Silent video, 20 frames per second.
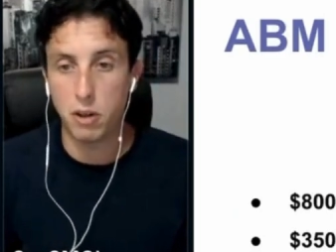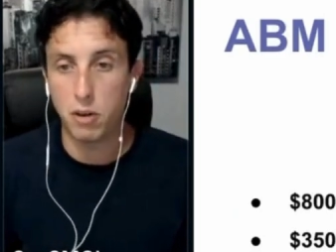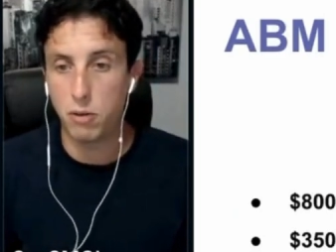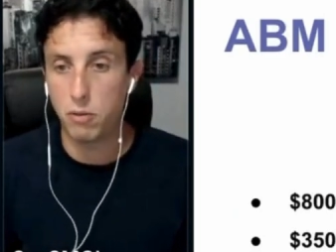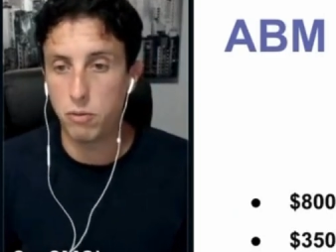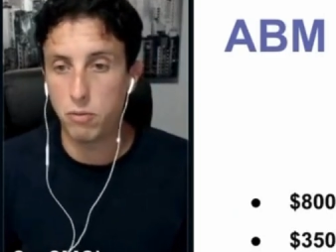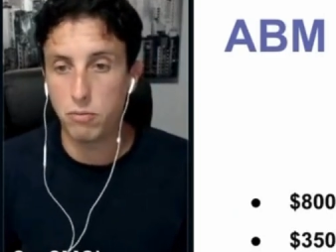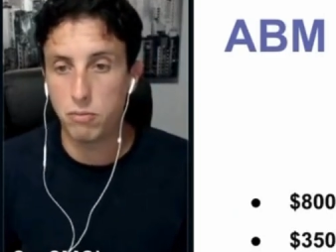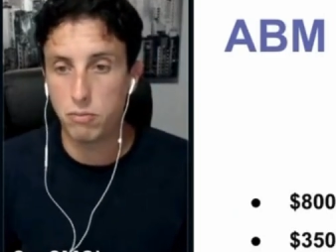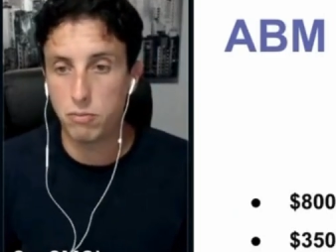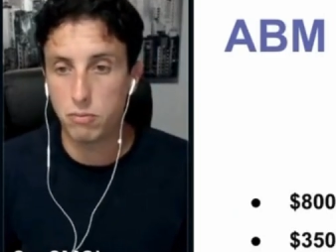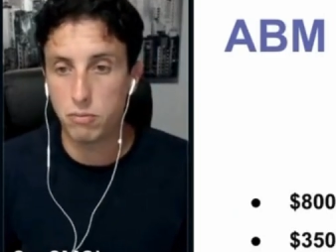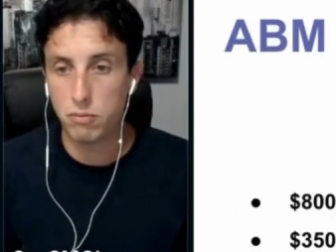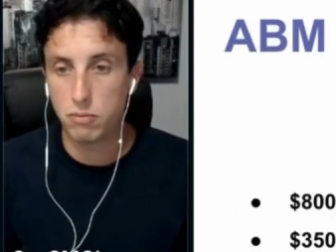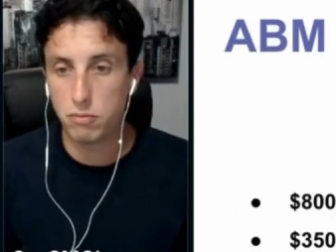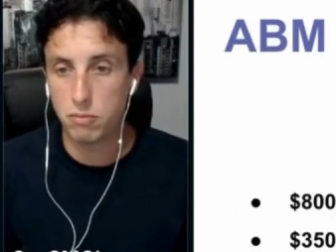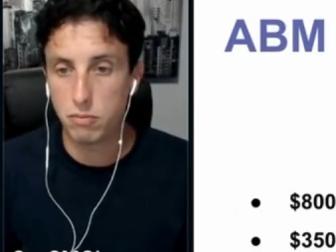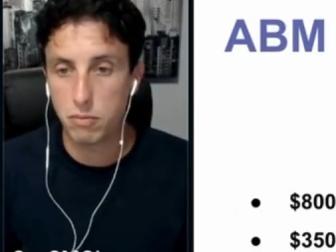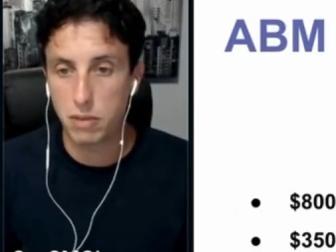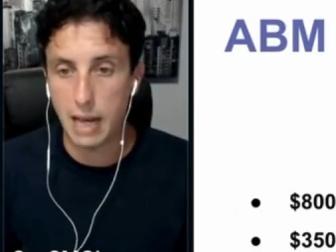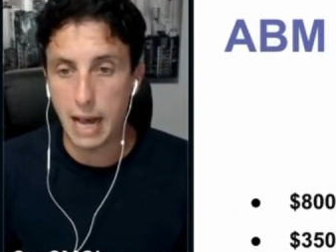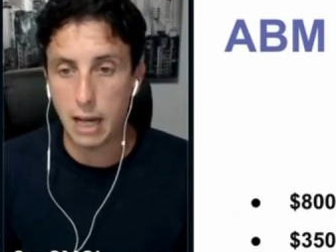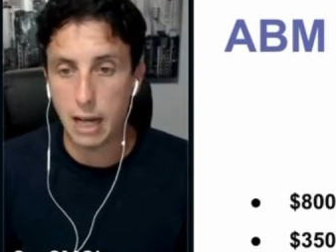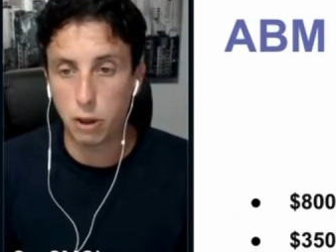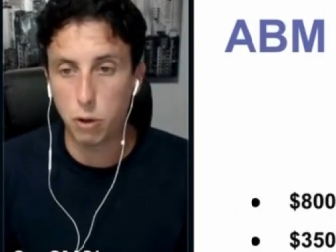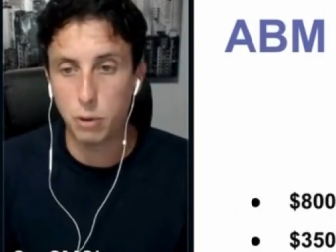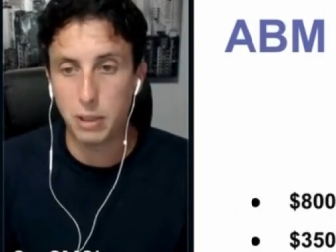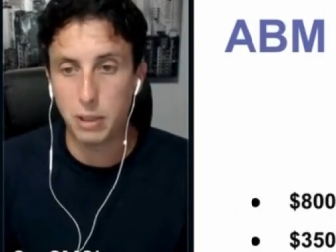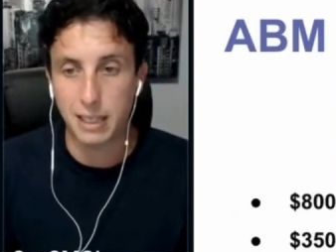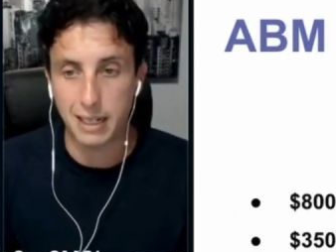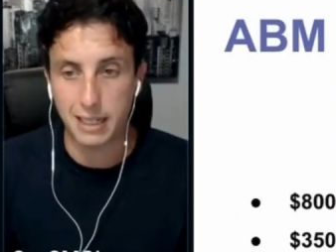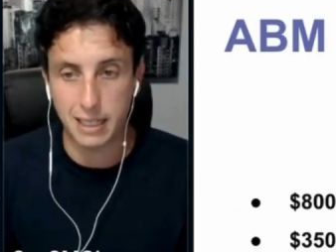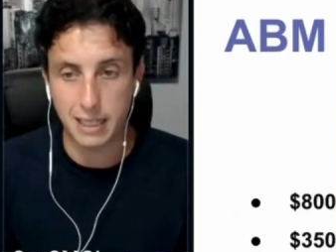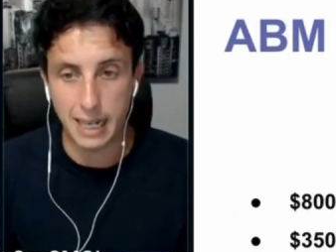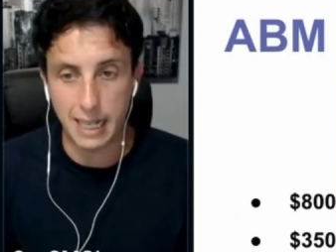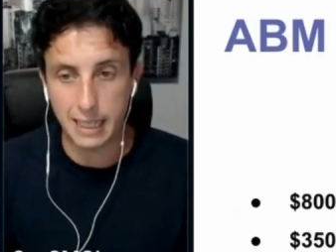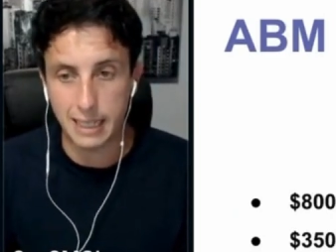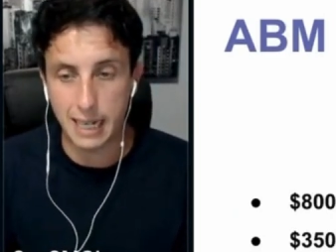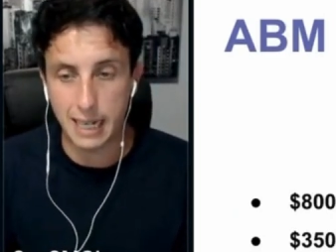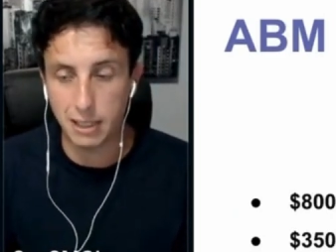So how do we
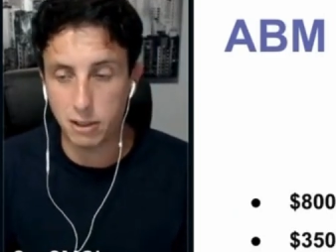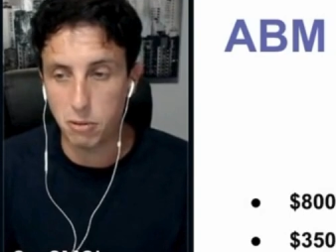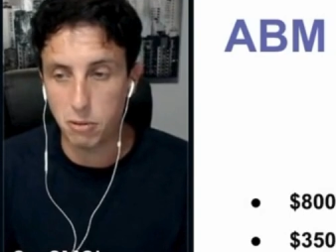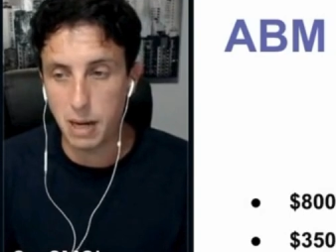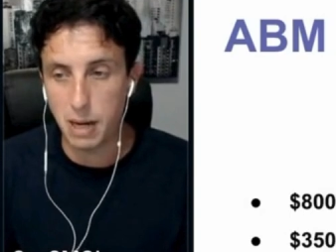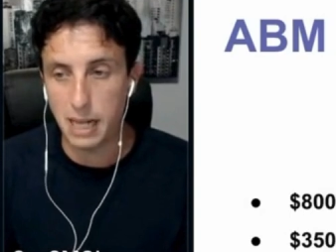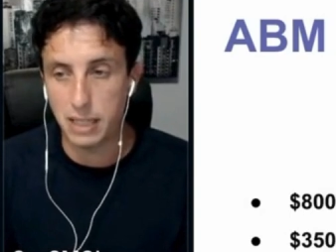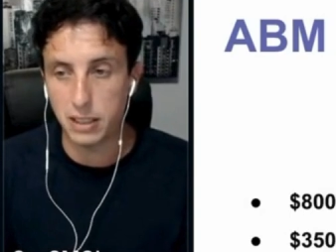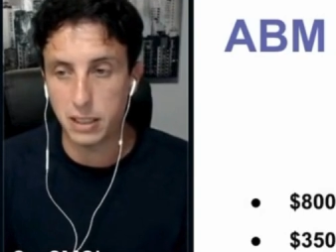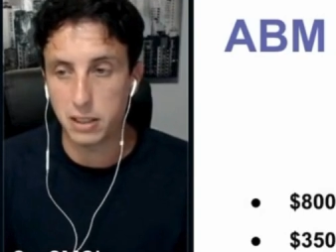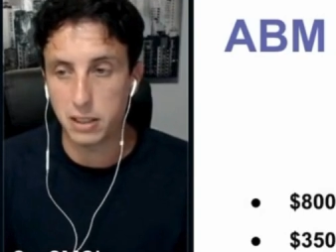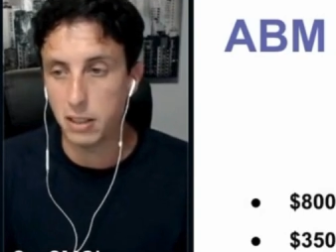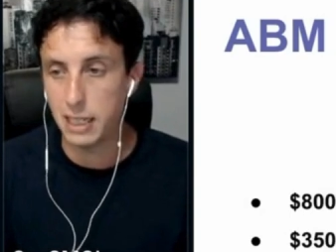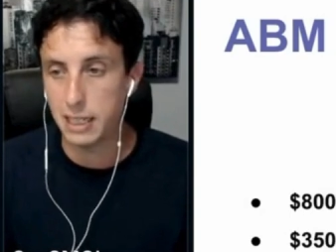translate that into budget?